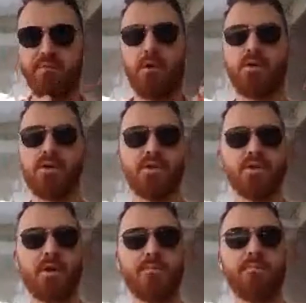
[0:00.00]
of road at a
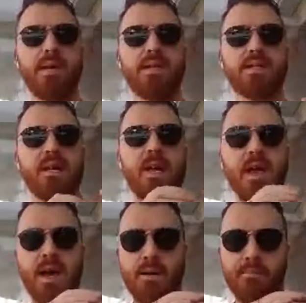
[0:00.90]
time, means
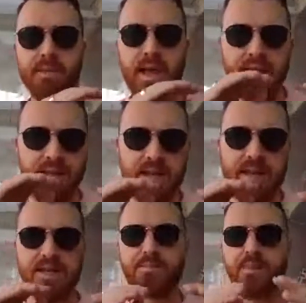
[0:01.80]
laying that
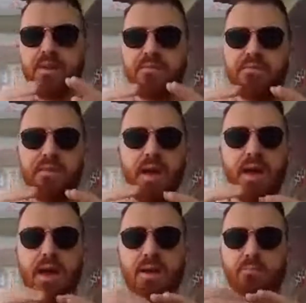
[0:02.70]
next bit of
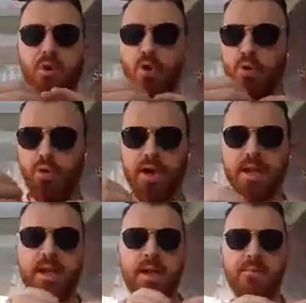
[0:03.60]

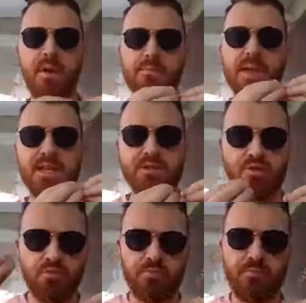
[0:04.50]
concrete. It means
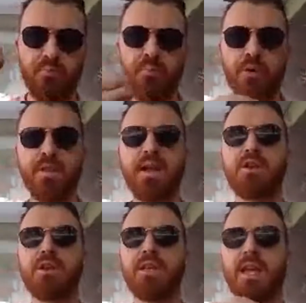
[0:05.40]
putting that
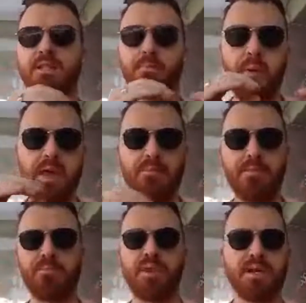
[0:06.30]
next beam
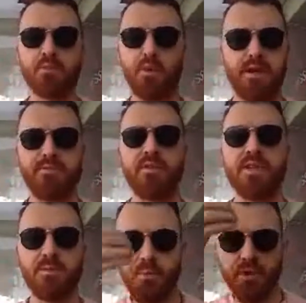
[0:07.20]
in place, whatever
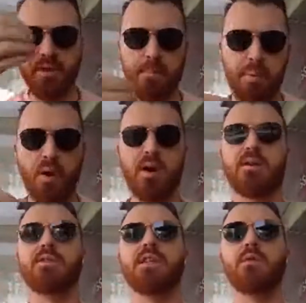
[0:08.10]
it is, putting that
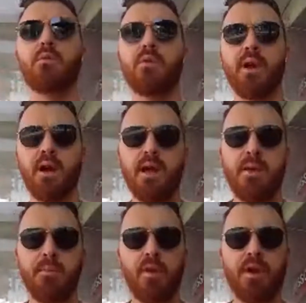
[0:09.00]
pylon in the water.
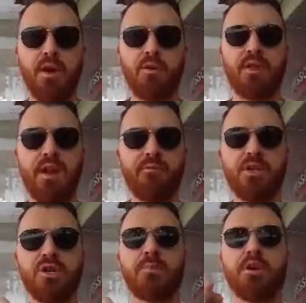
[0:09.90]
But I know that
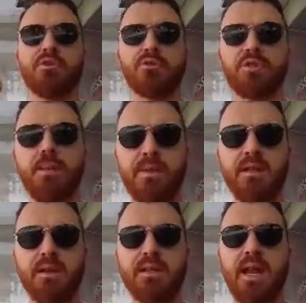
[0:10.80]
every time I do something
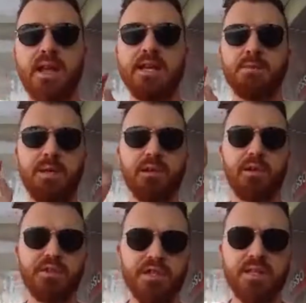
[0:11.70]
like that, it gets me
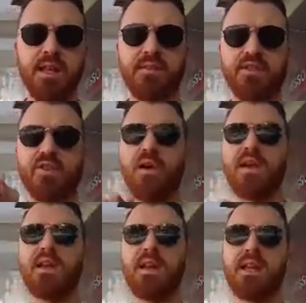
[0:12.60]
closer to the other side.
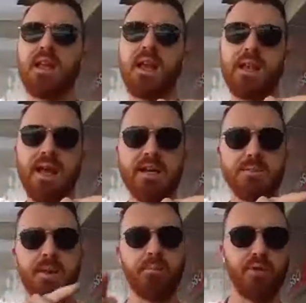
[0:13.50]
It
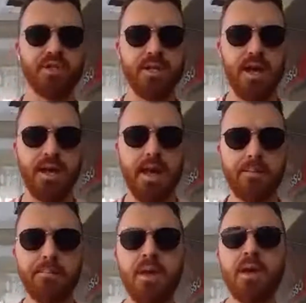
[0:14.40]
allows me to bridge that
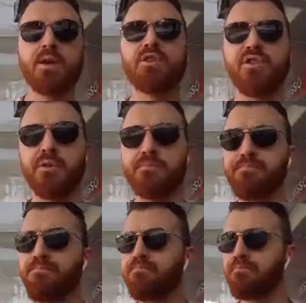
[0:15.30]
gap.
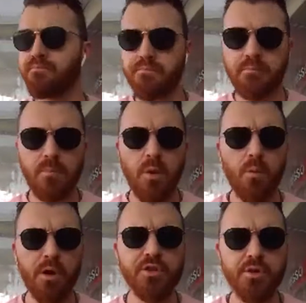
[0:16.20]
So
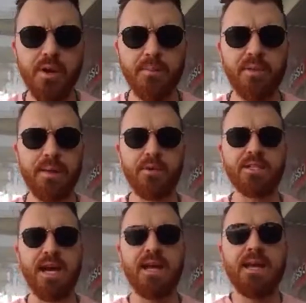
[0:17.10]
what I do when I plan my
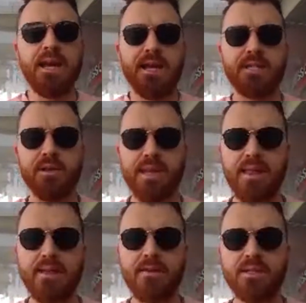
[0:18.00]
day is I
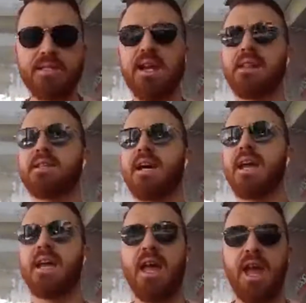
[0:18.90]
get there at the start of the
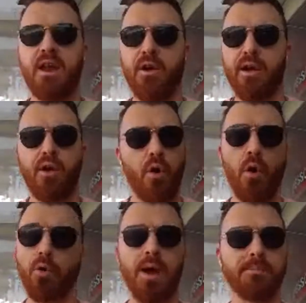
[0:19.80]
day and I go,
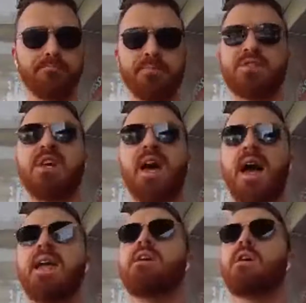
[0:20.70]
all right,
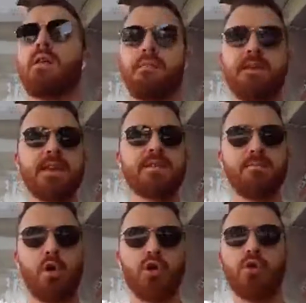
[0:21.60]
today, these are
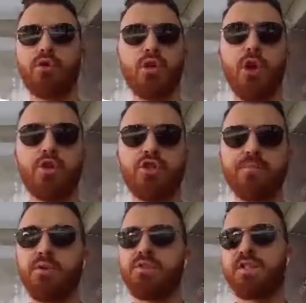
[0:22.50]
my
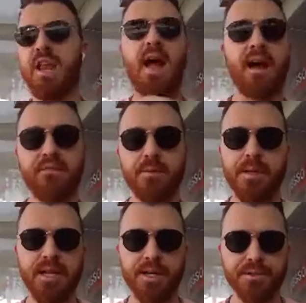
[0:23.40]
non-negotiables that have to
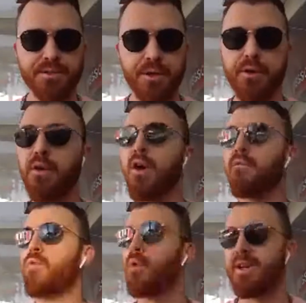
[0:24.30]
be done. So
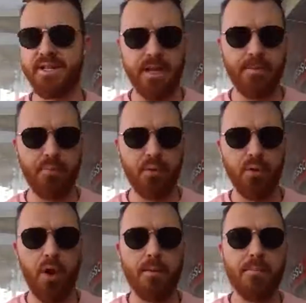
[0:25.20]
for
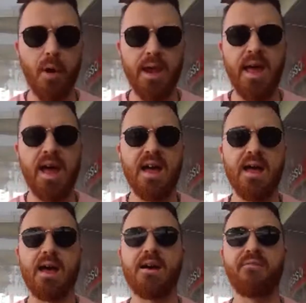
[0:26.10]
example, I might
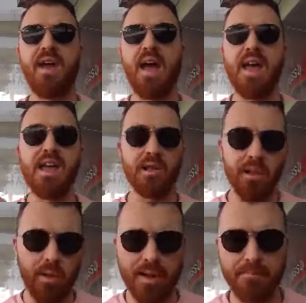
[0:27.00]
have a
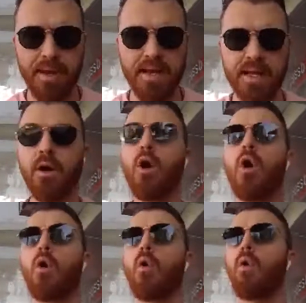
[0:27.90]
client meeting
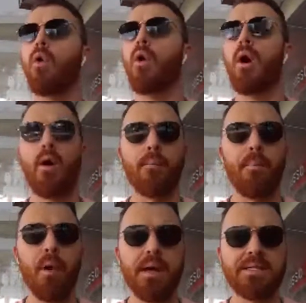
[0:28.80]
or
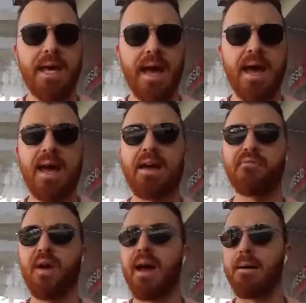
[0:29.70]
I might
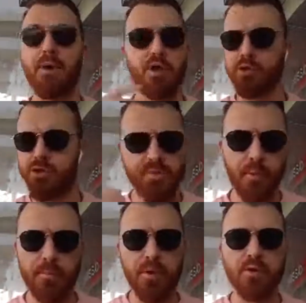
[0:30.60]
have a doctor's
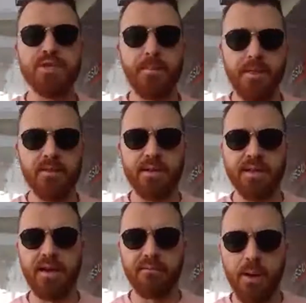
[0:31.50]
appointment or something like
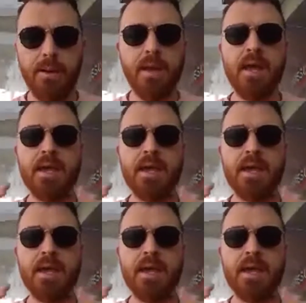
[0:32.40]
that, right?